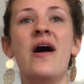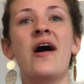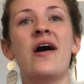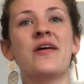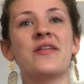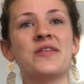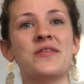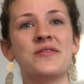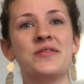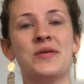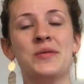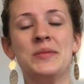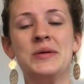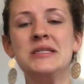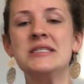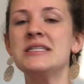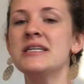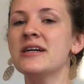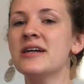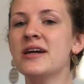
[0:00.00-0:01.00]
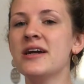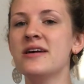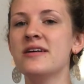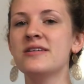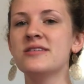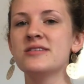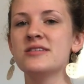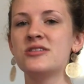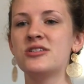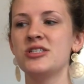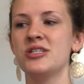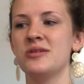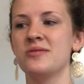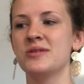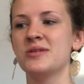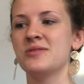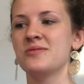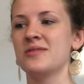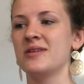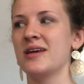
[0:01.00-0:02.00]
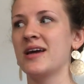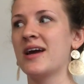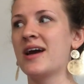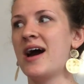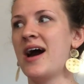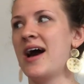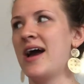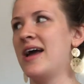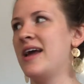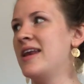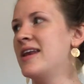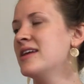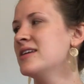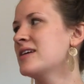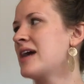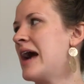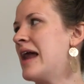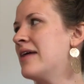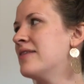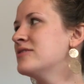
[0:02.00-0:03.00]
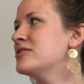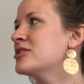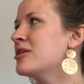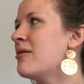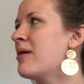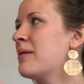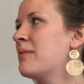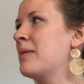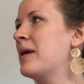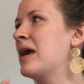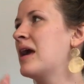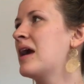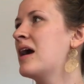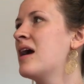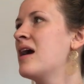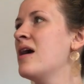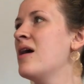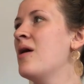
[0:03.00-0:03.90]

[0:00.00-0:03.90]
all of the materials, and she was really kind and kind of showing me